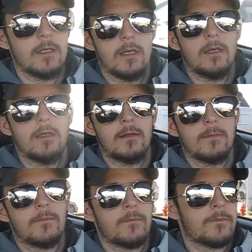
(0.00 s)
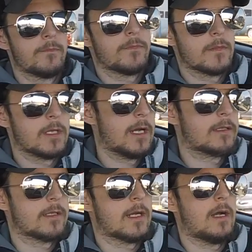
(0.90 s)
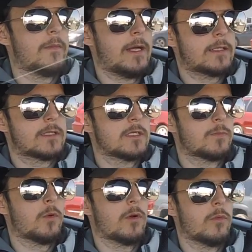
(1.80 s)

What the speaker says: then got the Cobb Acsess port,